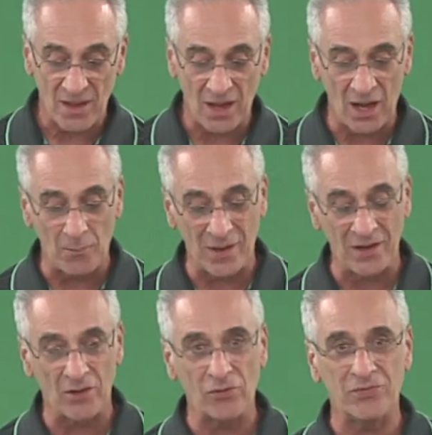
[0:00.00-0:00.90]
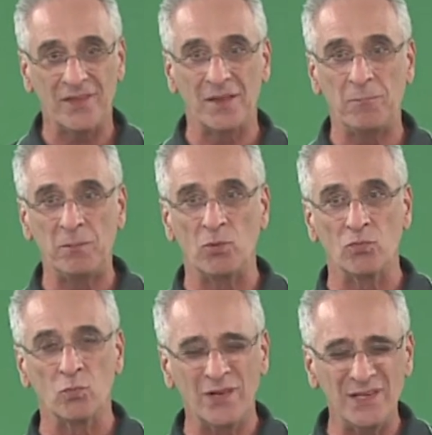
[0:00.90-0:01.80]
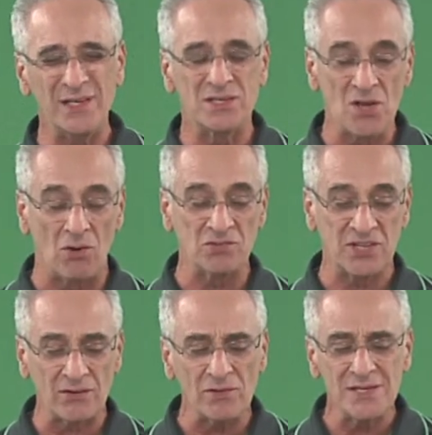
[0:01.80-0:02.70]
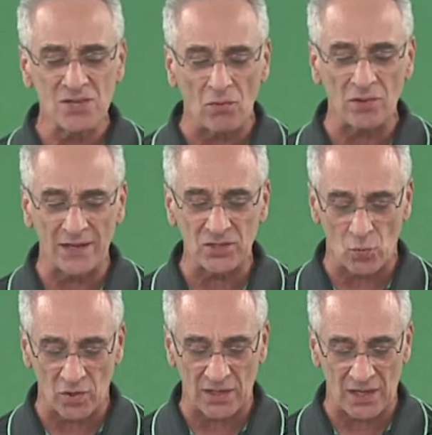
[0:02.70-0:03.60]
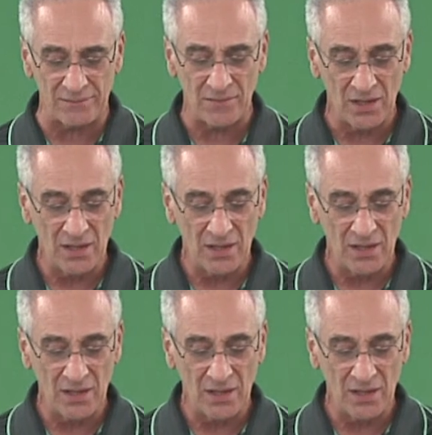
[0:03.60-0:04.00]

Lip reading: Another thing that people really generally don't like to work on